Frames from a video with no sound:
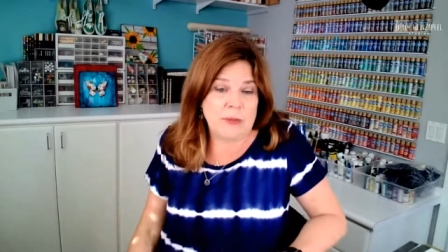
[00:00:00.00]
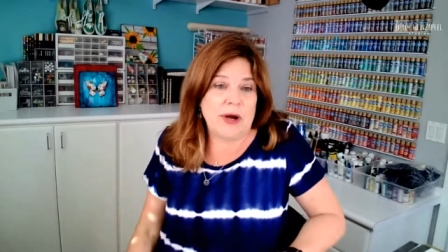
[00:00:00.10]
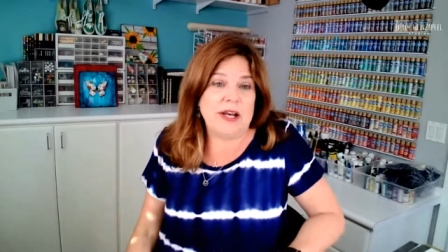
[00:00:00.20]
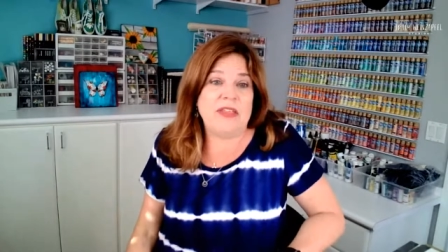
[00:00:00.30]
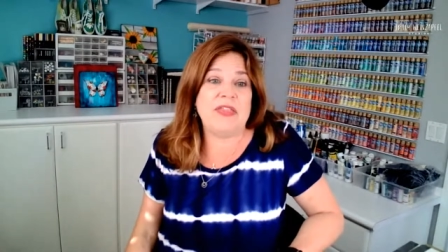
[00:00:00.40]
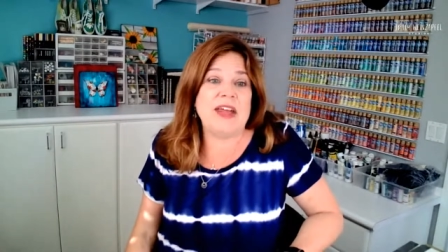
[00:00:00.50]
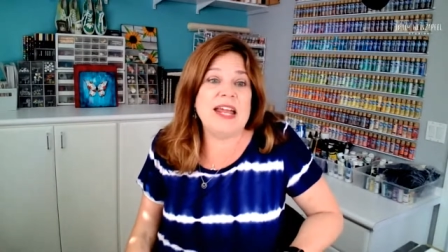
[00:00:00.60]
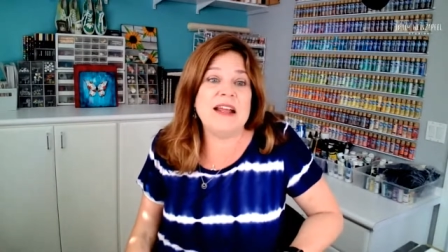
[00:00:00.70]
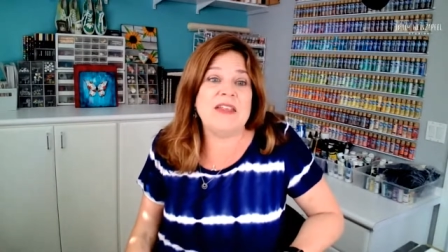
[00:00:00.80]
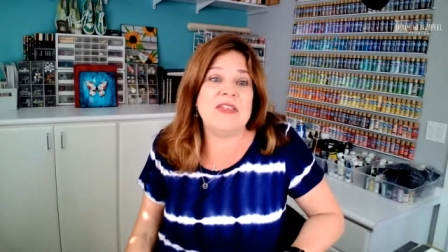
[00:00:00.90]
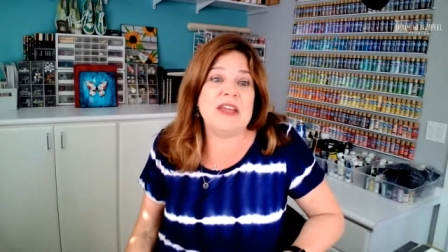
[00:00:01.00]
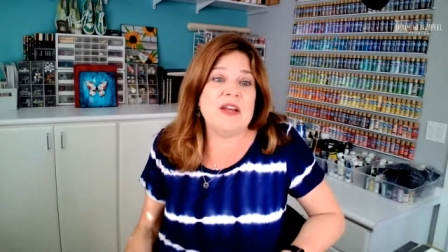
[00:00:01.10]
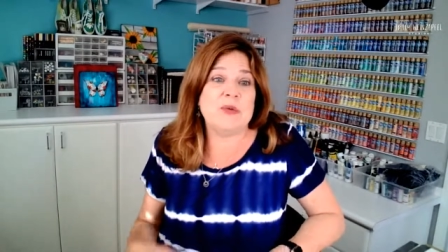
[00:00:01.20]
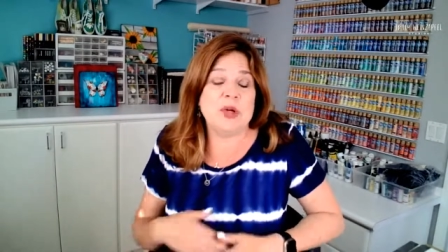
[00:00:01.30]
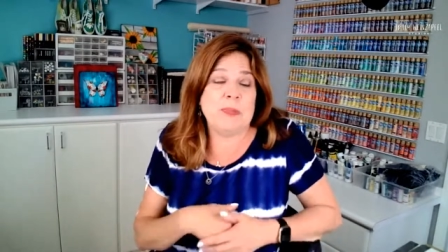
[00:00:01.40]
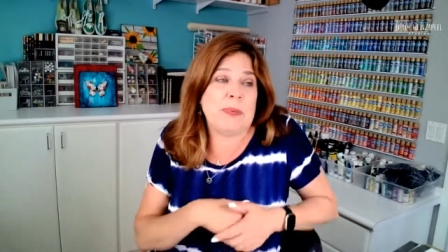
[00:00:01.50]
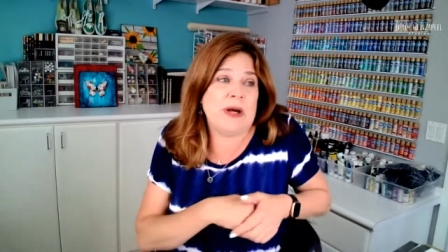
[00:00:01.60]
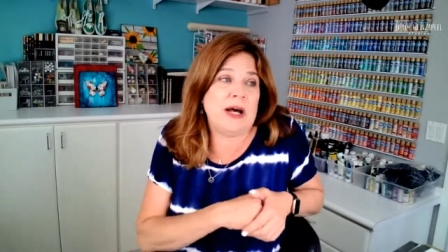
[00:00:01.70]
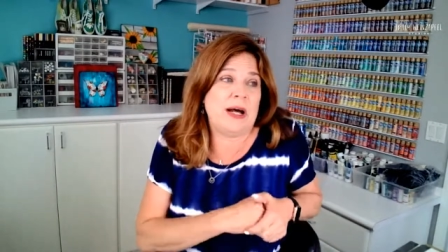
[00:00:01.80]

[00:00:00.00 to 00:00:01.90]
I want to thank the group